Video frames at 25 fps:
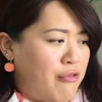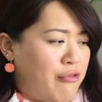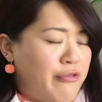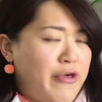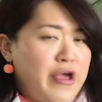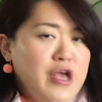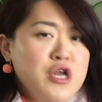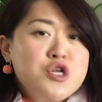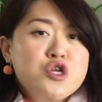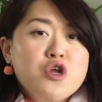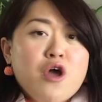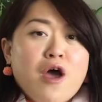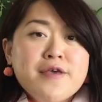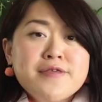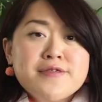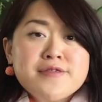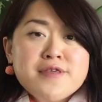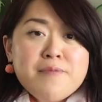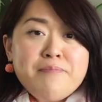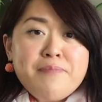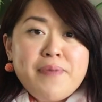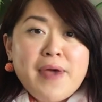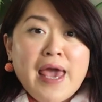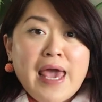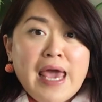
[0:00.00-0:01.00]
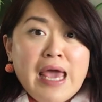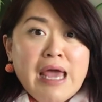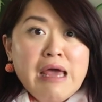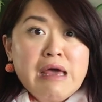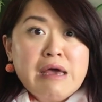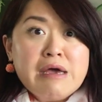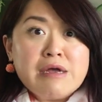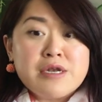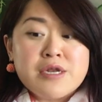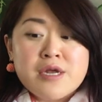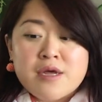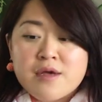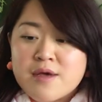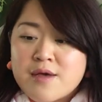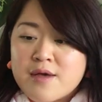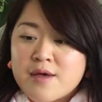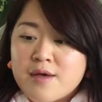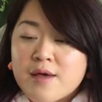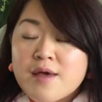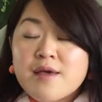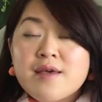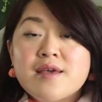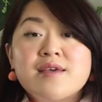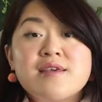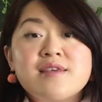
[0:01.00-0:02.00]
"They just appeared,"
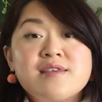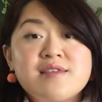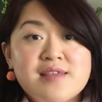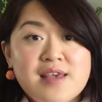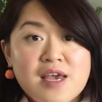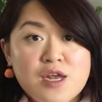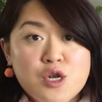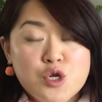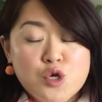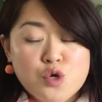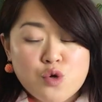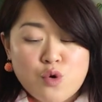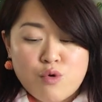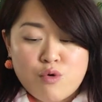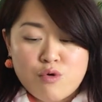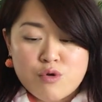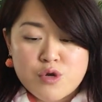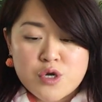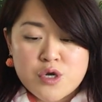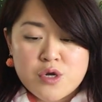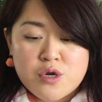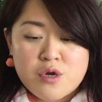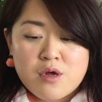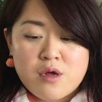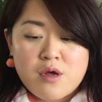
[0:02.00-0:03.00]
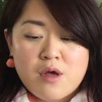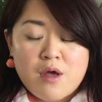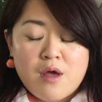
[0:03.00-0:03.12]
said George.